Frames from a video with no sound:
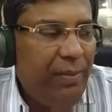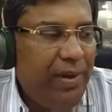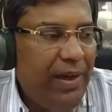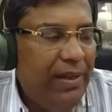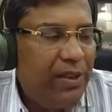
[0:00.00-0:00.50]

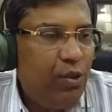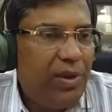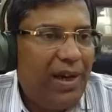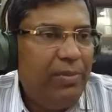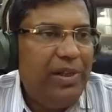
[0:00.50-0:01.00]
unless your
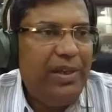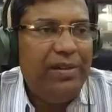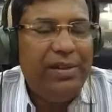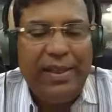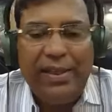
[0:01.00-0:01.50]
arbitrator
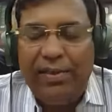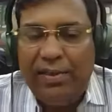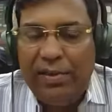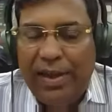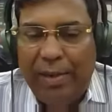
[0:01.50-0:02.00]
says
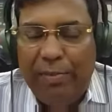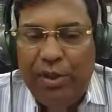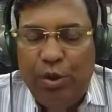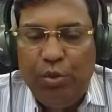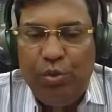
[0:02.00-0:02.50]
have
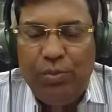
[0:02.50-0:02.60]
it to.